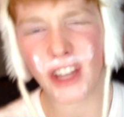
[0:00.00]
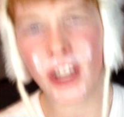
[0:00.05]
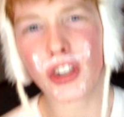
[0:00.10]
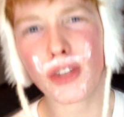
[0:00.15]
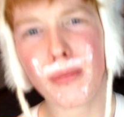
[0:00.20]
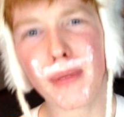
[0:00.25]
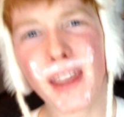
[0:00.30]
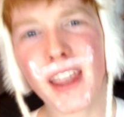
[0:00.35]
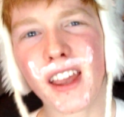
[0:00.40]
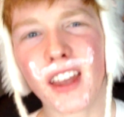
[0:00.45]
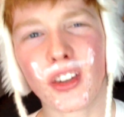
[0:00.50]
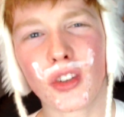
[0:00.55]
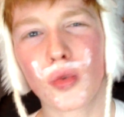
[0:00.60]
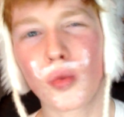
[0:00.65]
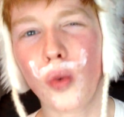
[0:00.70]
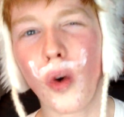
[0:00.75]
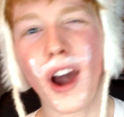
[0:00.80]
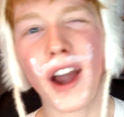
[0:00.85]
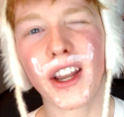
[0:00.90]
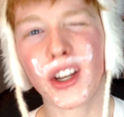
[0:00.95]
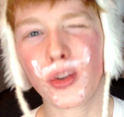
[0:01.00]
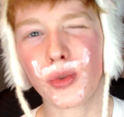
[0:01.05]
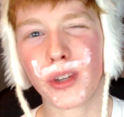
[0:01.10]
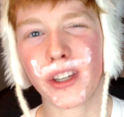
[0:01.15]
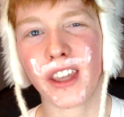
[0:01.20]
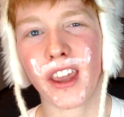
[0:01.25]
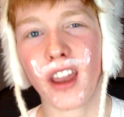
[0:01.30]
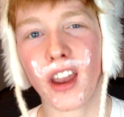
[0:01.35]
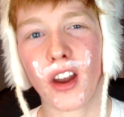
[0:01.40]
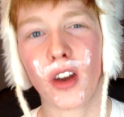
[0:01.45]
you may ask, why do
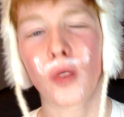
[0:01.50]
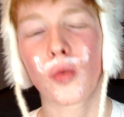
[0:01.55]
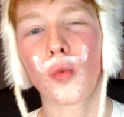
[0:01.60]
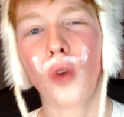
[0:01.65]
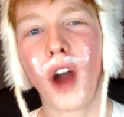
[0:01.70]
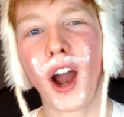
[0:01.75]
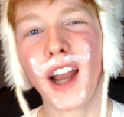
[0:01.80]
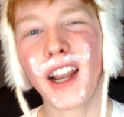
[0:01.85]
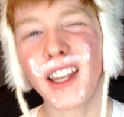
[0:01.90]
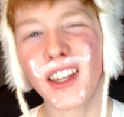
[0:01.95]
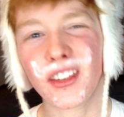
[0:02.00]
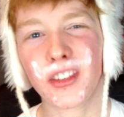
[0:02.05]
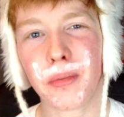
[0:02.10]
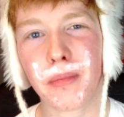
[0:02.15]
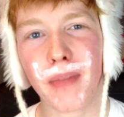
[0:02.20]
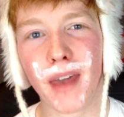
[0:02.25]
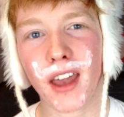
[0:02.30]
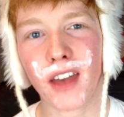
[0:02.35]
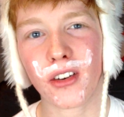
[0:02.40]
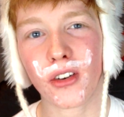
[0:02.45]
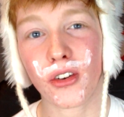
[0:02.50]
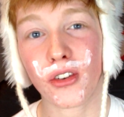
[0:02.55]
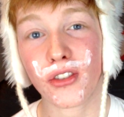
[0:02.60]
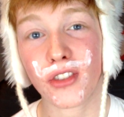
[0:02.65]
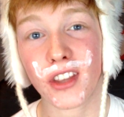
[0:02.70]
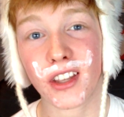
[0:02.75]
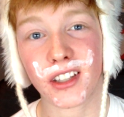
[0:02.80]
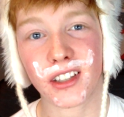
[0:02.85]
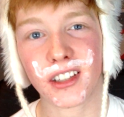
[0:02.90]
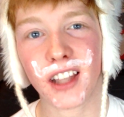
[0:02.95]
we care? Why does it matter
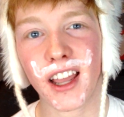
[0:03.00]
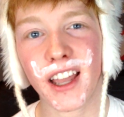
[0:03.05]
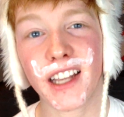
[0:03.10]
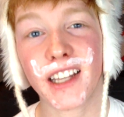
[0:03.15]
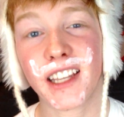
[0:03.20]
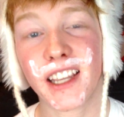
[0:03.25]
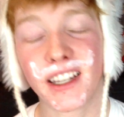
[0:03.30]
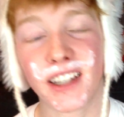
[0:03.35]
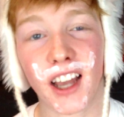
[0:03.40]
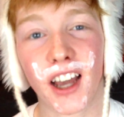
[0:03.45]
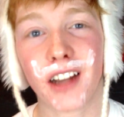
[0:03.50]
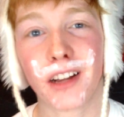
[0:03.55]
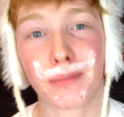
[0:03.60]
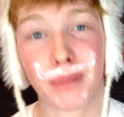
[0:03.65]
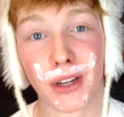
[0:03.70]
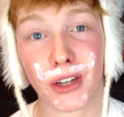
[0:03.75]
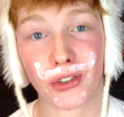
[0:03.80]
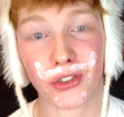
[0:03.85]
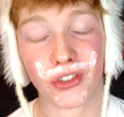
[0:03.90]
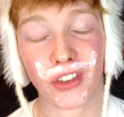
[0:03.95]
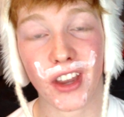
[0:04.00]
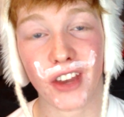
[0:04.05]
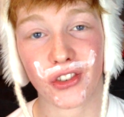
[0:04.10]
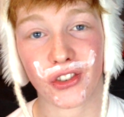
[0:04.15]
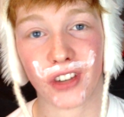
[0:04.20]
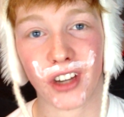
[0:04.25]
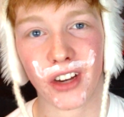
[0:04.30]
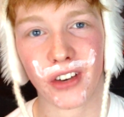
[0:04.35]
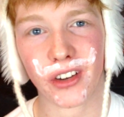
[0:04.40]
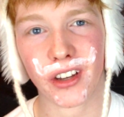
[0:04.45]
that light cannot appear
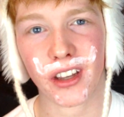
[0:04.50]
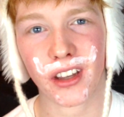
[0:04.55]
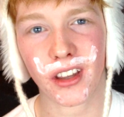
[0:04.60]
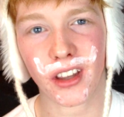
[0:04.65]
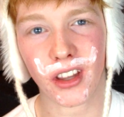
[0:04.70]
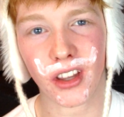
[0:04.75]
stationary?